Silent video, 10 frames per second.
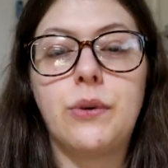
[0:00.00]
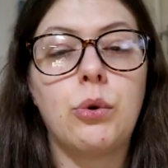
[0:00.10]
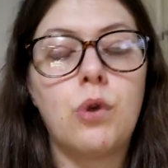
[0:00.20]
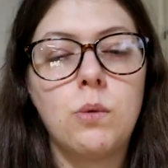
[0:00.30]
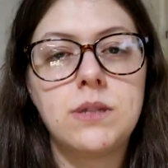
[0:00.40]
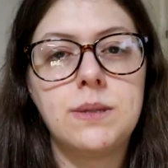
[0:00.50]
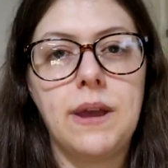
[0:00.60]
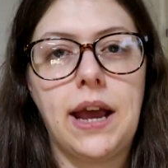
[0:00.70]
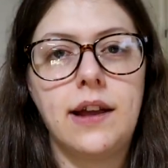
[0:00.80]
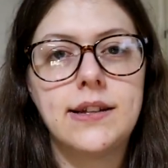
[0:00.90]
So it would come to
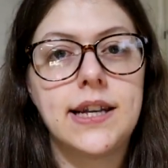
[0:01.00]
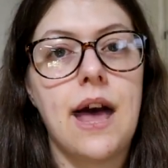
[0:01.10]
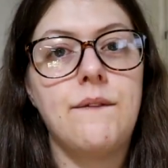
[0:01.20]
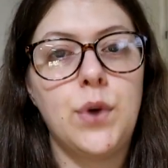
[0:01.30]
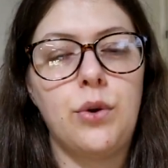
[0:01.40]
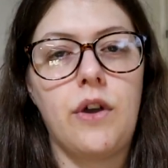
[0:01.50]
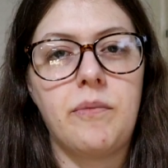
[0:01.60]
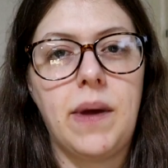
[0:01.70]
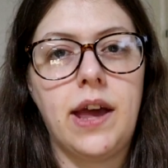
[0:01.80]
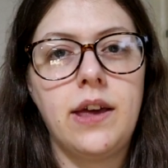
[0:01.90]
me to get food
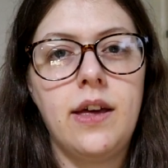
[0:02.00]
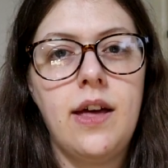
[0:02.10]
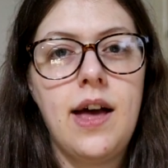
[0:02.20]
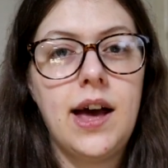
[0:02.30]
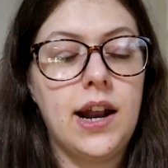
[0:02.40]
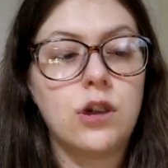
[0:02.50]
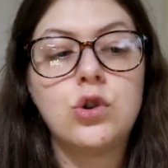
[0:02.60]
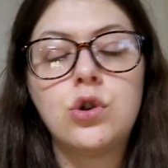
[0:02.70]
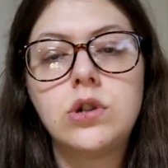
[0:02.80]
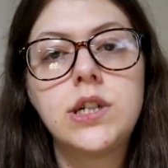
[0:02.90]
off me and I
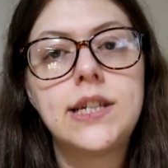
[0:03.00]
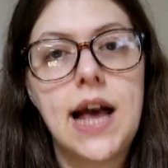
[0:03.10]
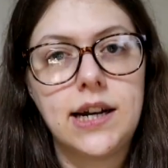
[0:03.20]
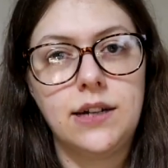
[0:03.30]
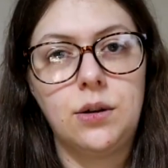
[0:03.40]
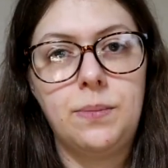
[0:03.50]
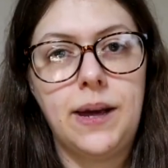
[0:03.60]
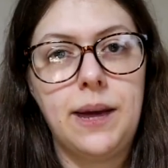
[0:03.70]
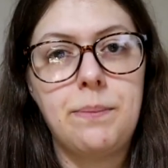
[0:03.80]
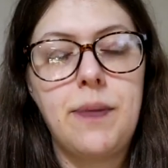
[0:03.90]
could touch its head a little
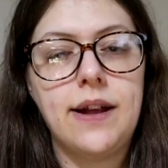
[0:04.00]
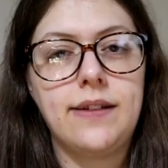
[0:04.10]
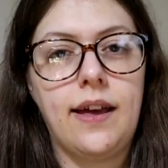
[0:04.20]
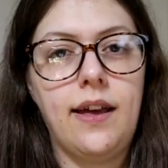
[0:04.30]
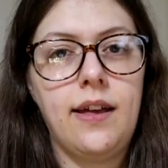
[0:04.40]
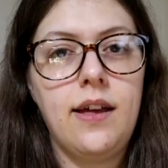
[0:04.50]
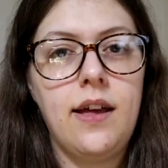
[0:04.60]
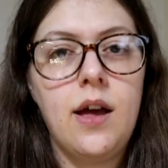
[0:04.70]
bit and pet it,